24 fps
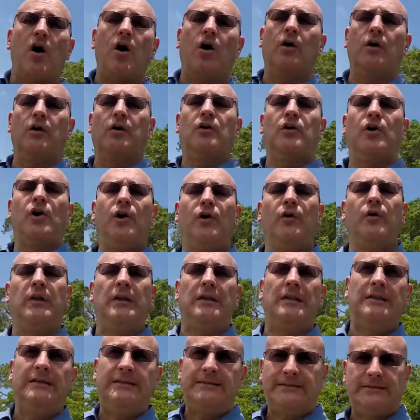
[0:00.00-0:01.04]
our
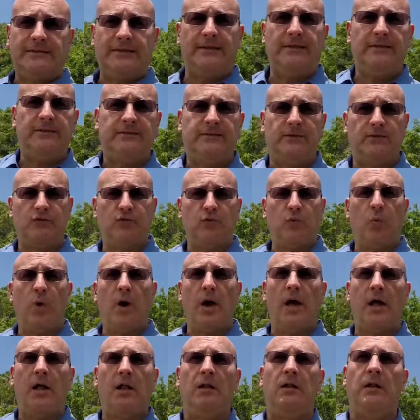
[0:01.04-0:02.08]
current listings as
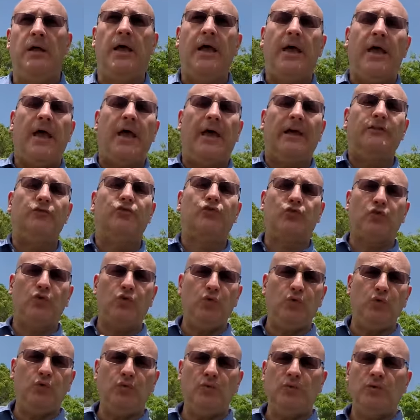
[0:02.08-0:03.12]
well, and
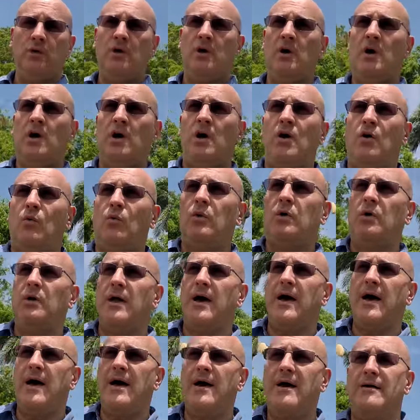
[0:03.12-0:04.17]
soon we'll
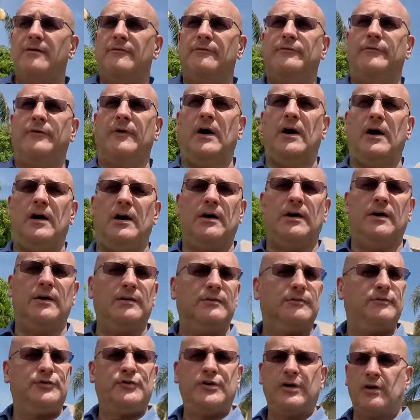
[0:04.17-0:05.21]
have
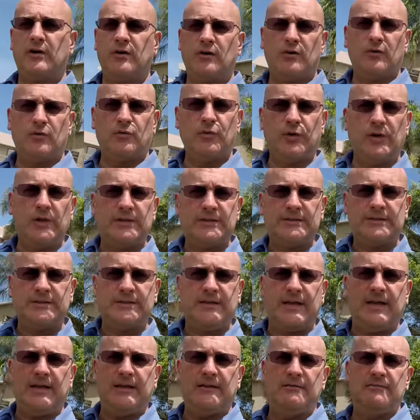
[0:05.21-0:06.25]
uh, general real
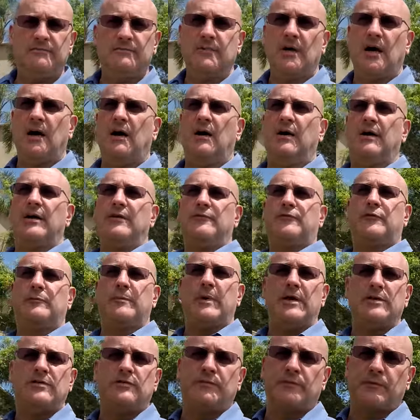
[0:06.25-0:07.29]
estate uh,
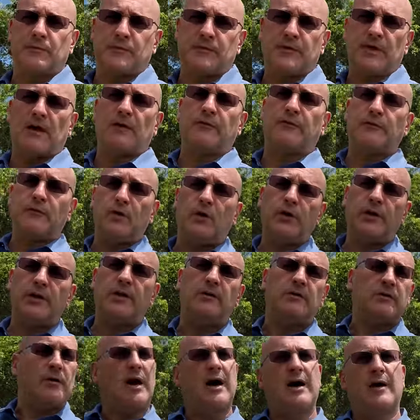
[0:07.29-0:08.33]
information from South Florida
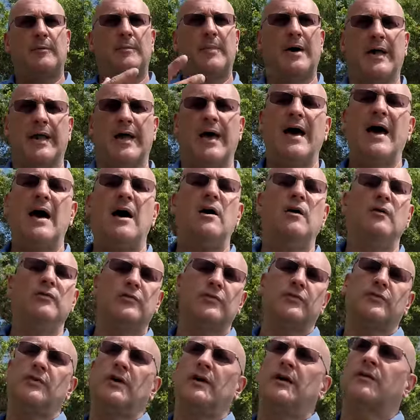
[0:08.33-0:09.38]
on how to buy a house,
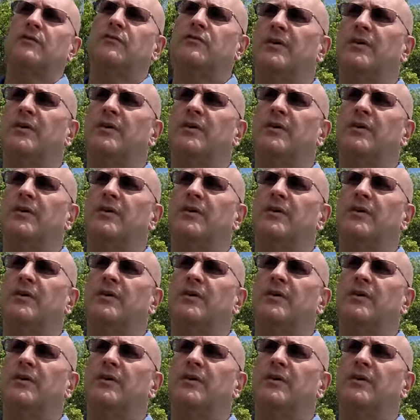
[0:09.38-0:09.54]
etc.,